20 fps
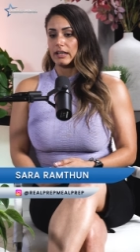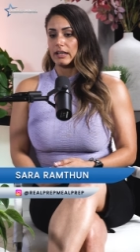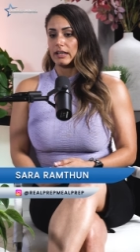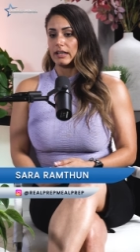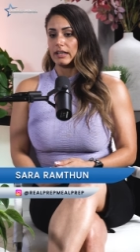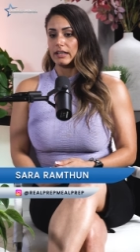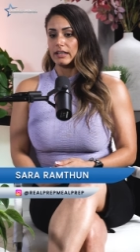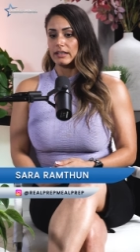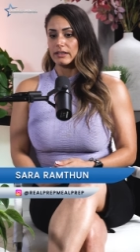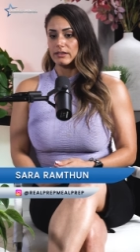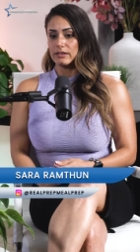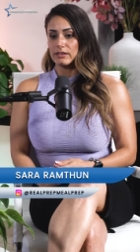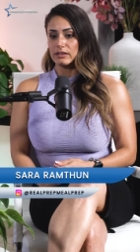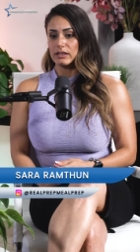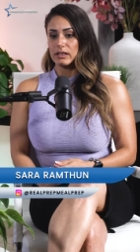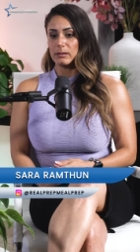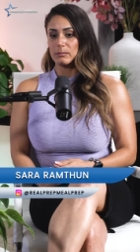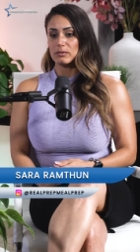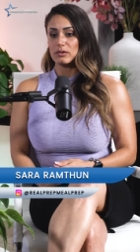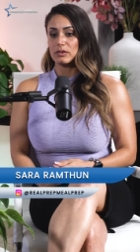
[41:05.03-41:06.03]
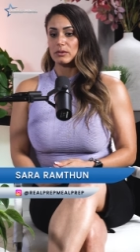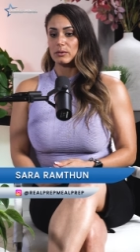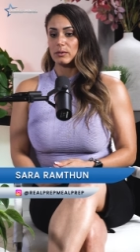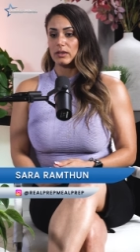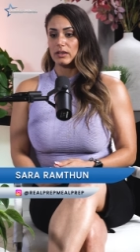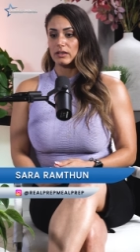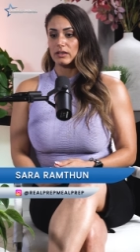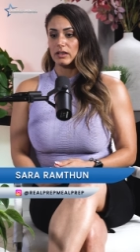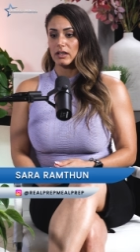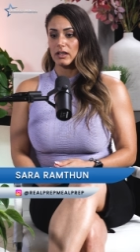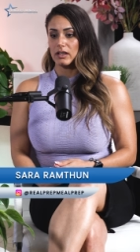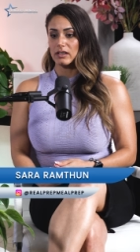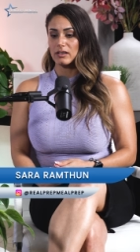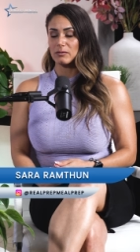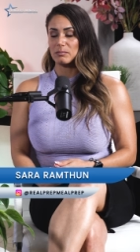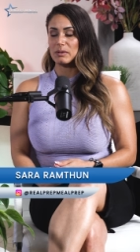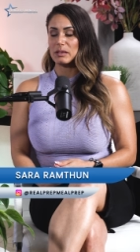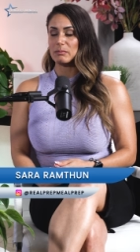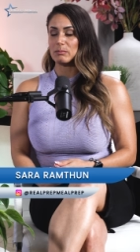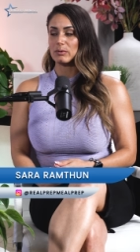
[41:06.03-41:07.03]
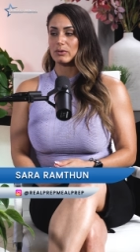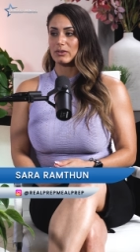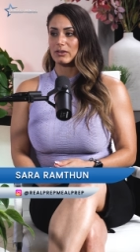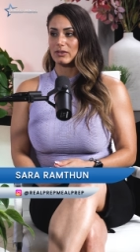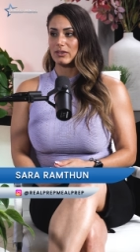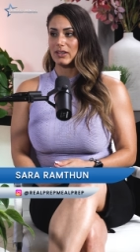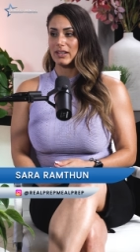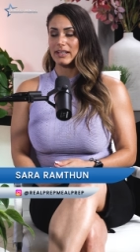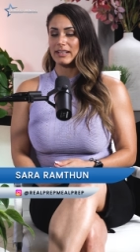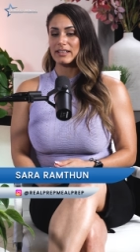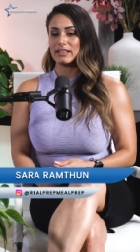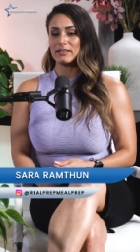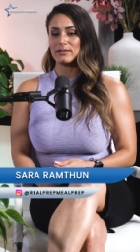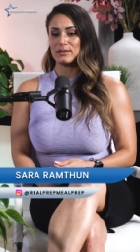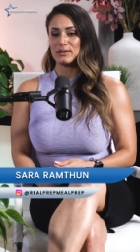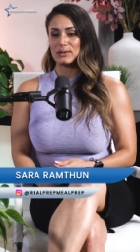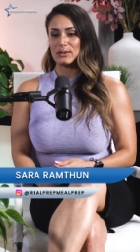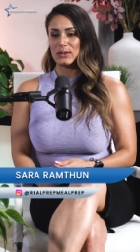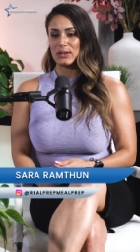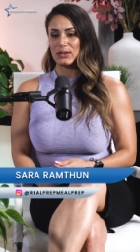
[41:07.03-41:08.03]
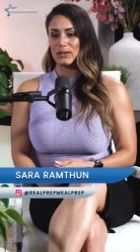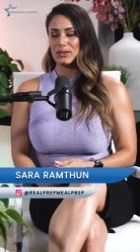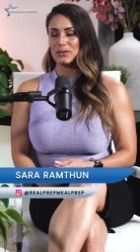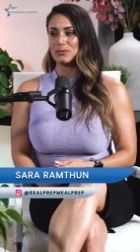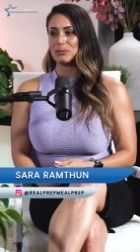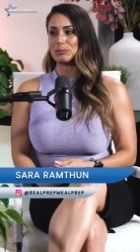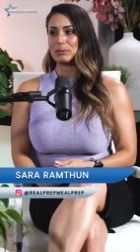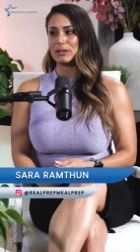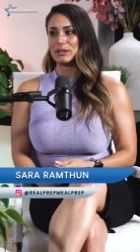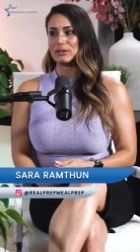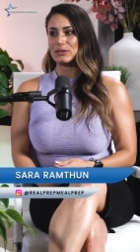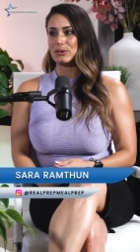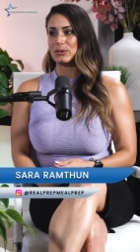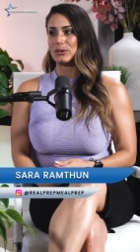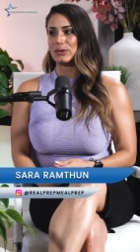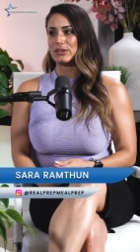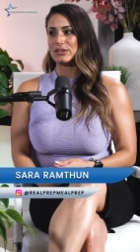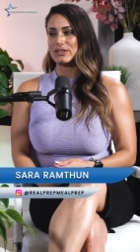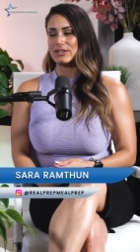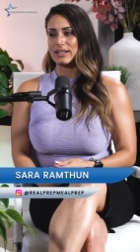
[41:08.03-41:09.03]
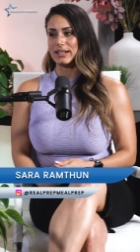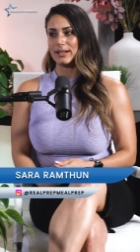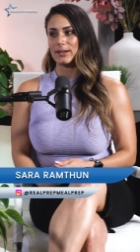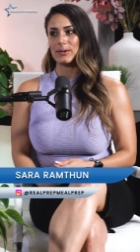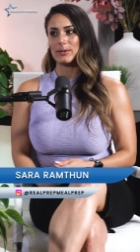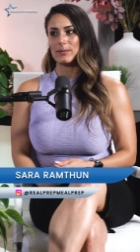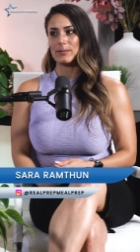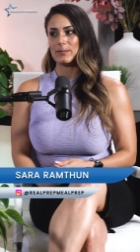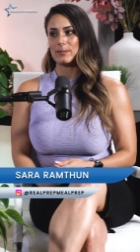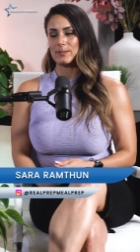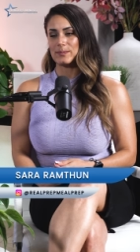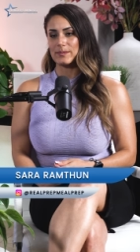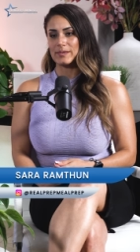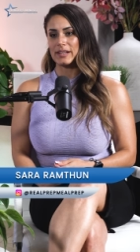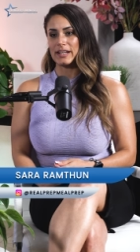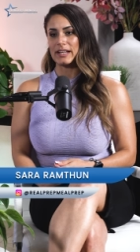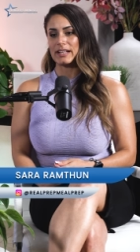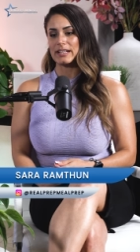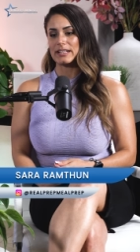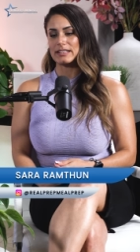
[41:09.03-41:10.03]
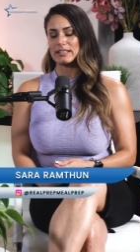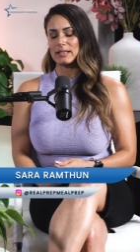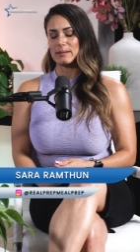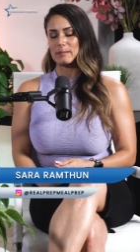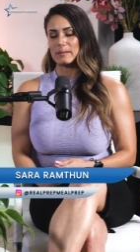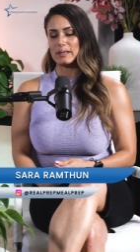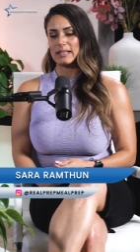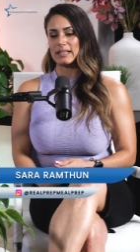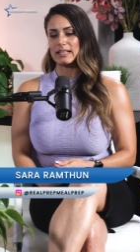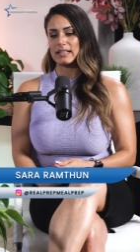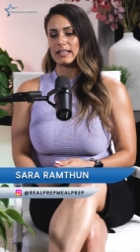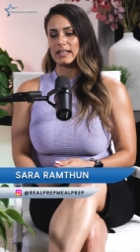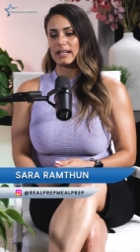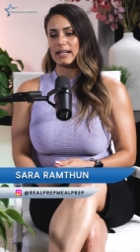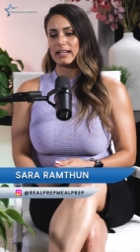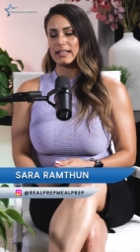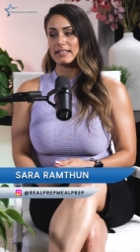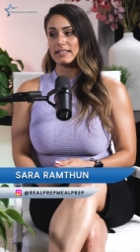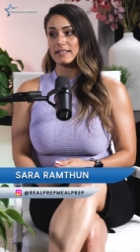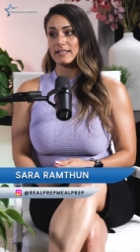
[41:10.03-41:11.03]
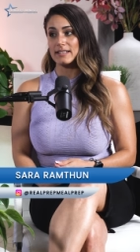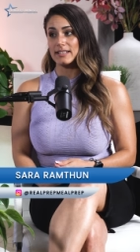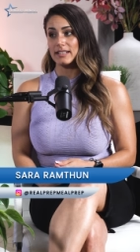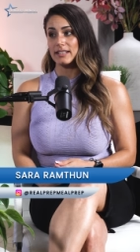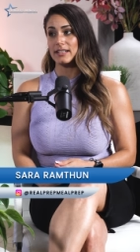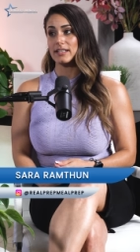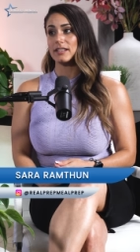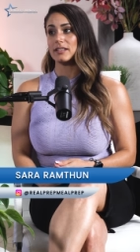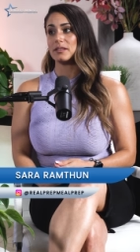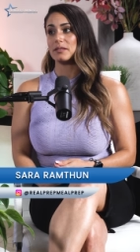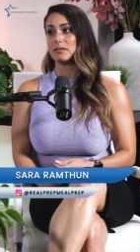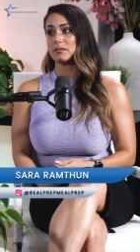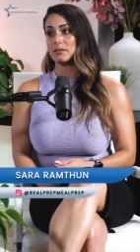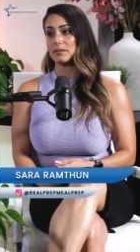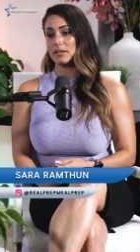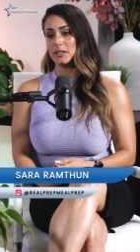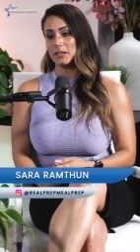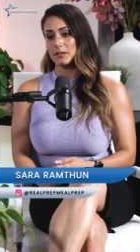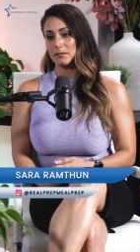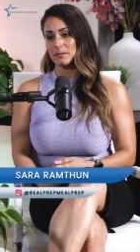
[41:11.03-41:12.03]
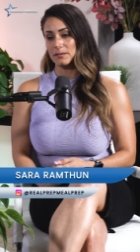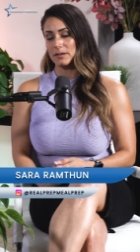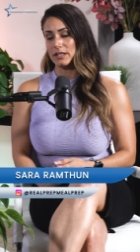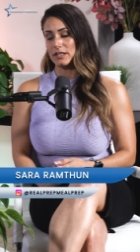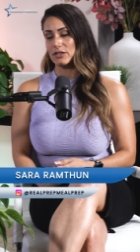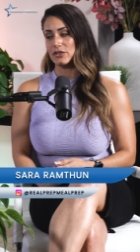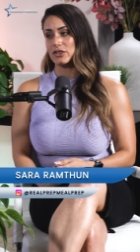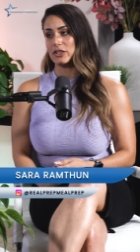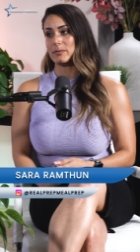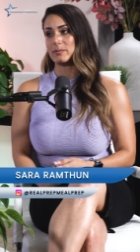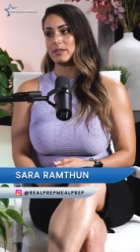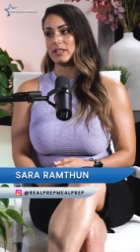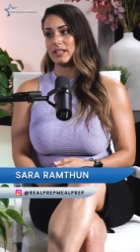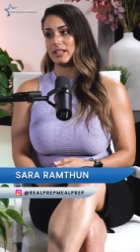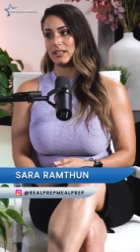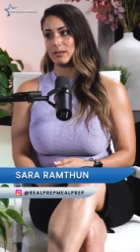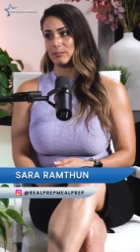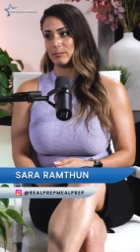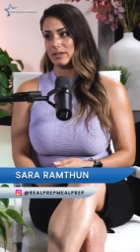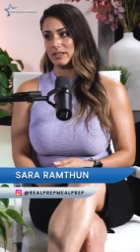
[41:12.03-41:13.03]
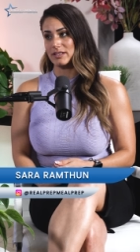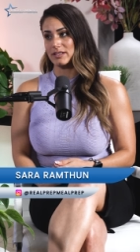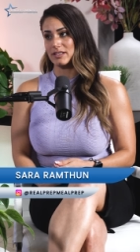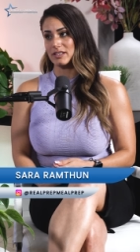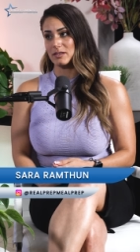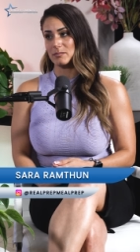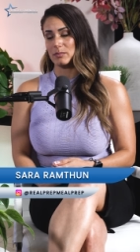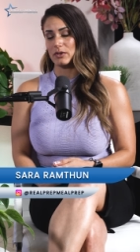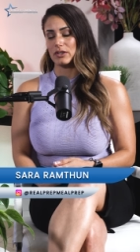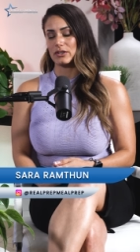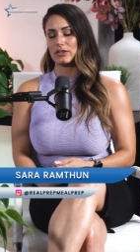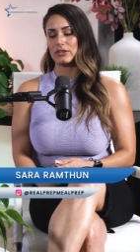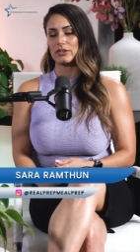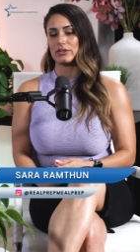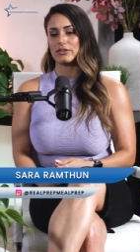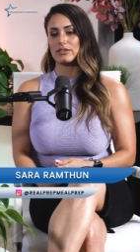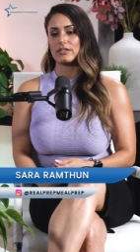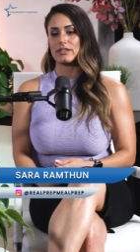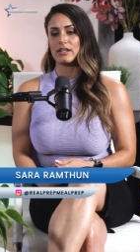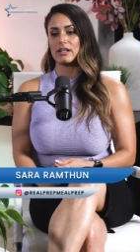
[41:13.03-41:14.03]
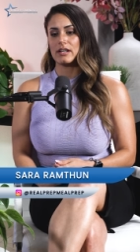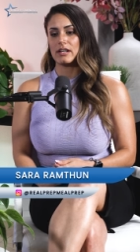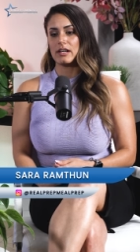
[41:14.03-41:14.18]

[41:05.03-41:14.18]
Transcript: I look up to a lot of people. I have a lot of mentors now. That is something that I seek in friendships and in business partners.